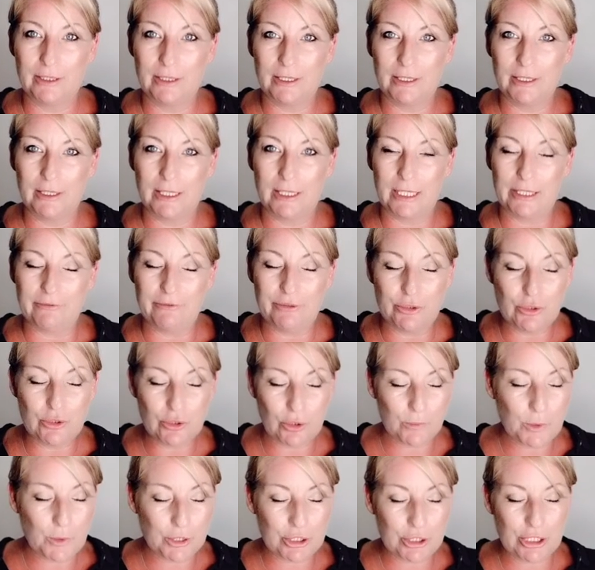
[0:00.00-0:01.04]
And if you
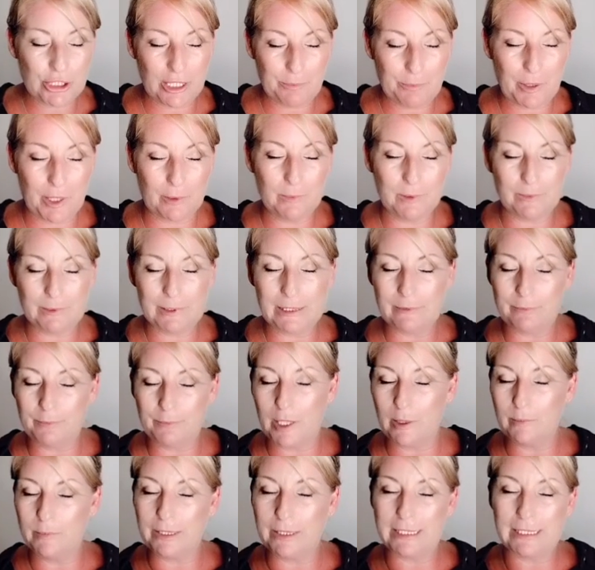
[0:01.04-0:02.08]
don't want to share
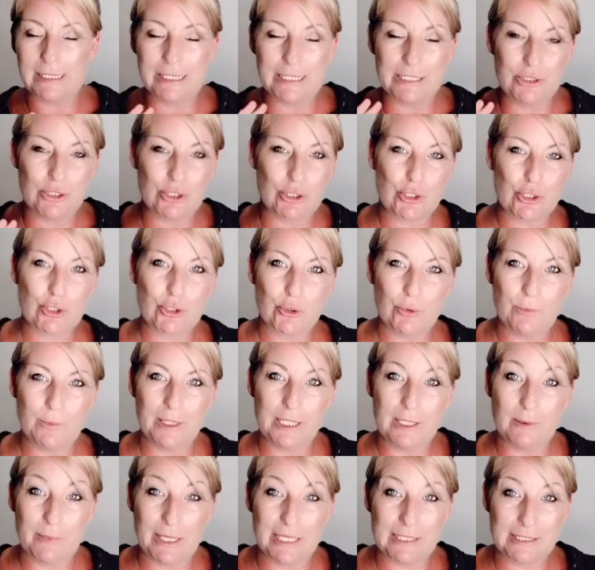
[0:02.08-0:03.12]
publicly, just shoot me
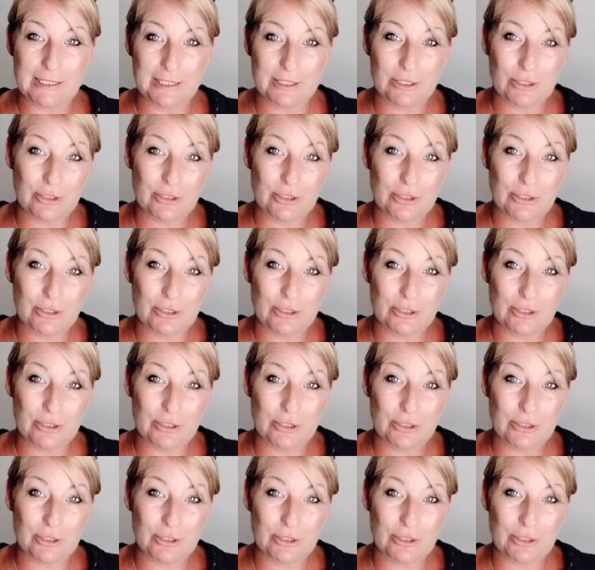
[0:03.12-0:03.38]
a message,